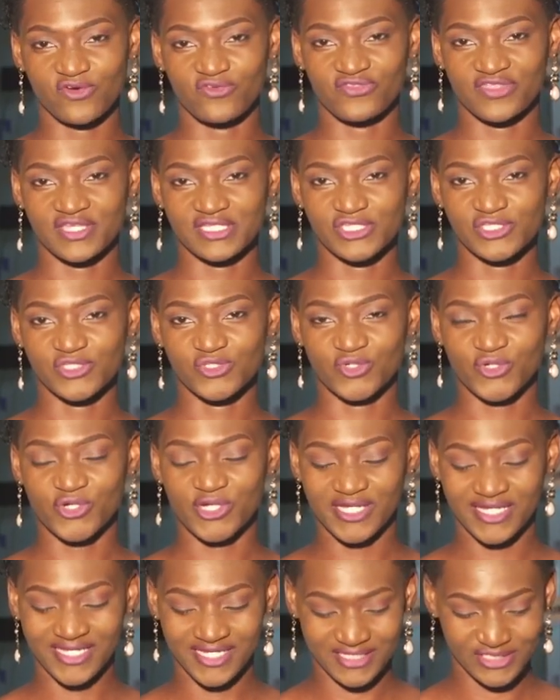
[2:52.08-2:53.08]
of that
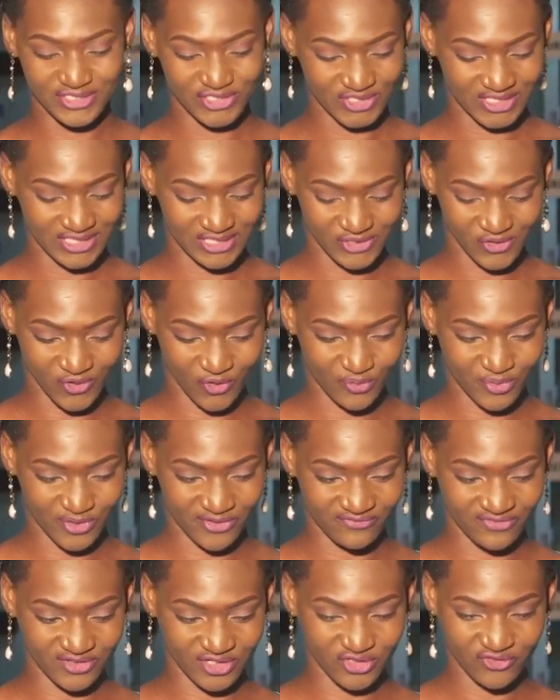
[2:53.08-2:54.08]
story into this copy
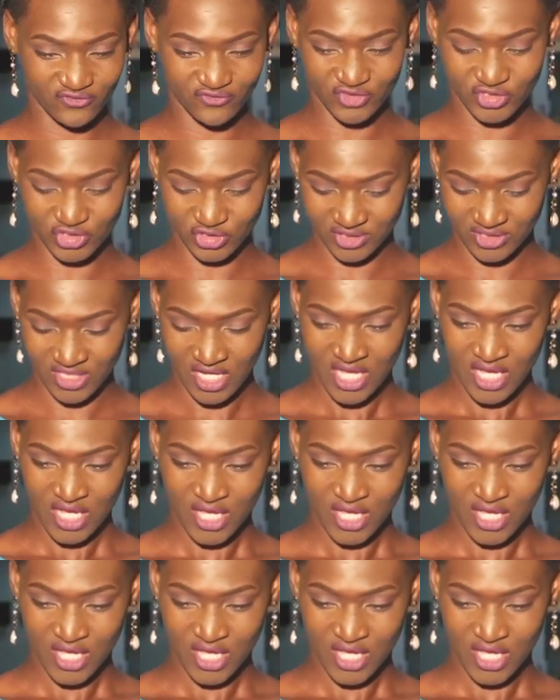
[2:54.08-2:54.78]
of the New Vision.